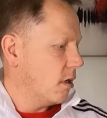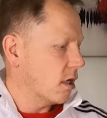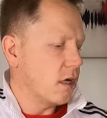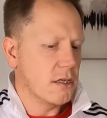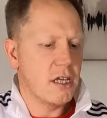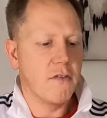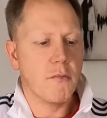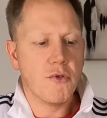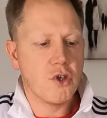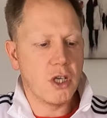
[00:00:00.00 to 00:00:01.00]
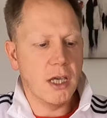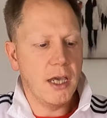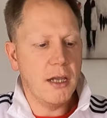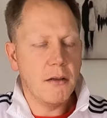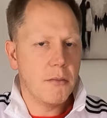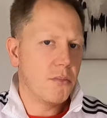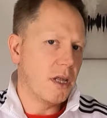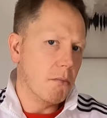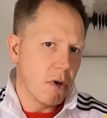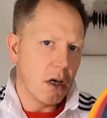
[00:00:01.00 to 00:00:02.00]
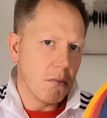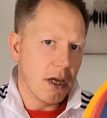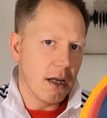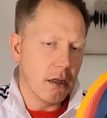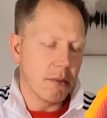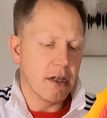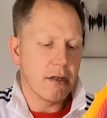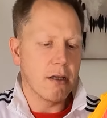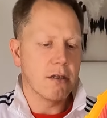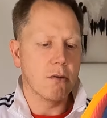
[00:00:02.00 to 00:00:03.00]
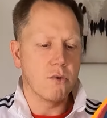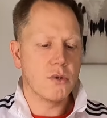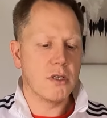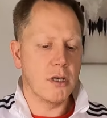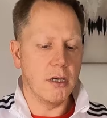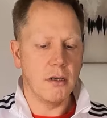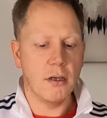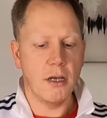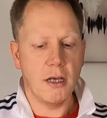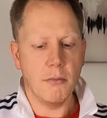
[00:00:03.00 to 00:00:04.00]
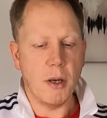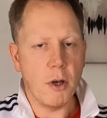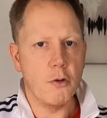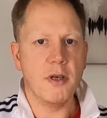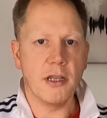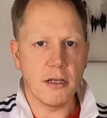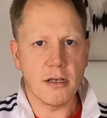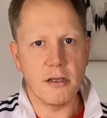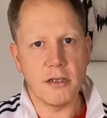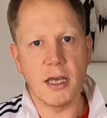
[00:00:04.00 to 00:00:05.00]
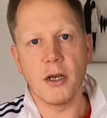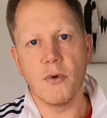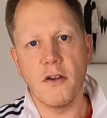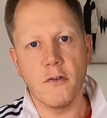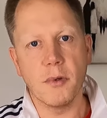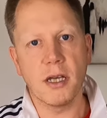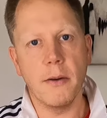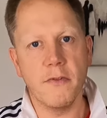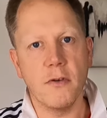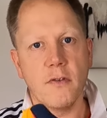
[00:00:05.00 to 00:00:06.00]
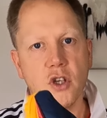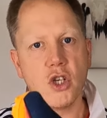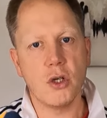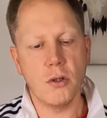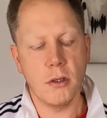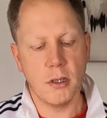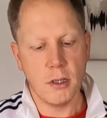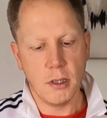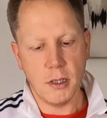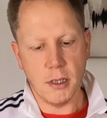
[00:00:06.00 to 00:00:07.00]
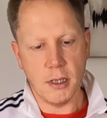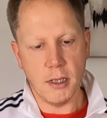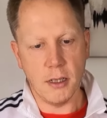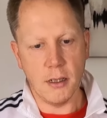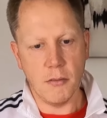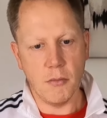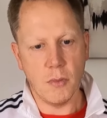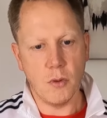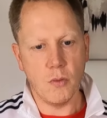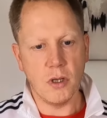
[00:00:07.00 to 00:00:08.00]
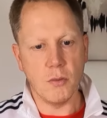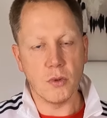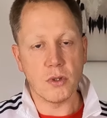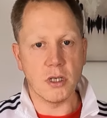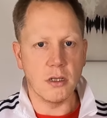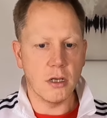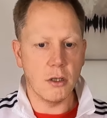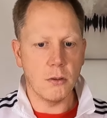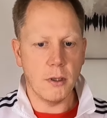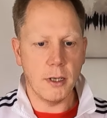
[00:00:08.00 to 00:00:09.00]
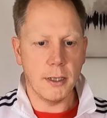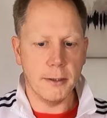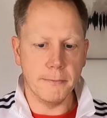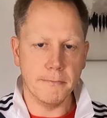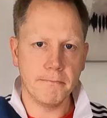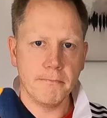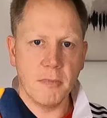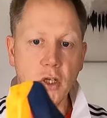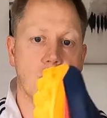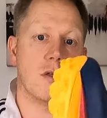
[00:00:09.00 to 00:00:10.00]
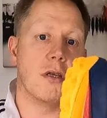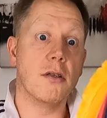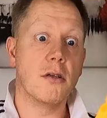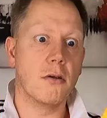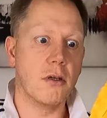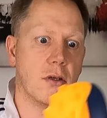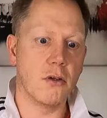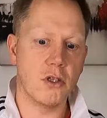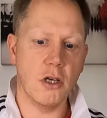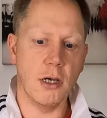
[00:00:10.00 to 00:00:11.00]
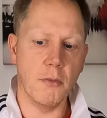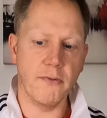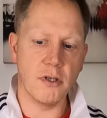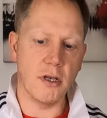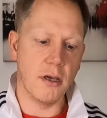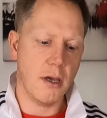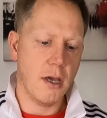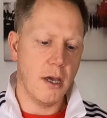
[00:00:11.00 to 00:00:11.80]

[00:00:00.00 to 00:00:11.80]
I can't tell from pushing it in, but it might be a little bit denser. We'll see. I'm hoping that doesn't take away from the comfort of the shoe. We will see though in good time, obviously.